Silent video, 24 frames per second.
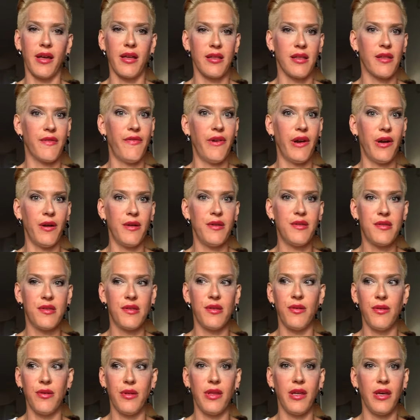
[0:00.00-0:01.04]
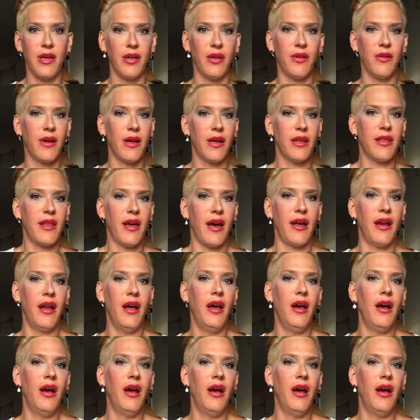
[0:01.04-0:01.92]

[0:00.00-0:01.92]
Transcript: It's very soothing. You get that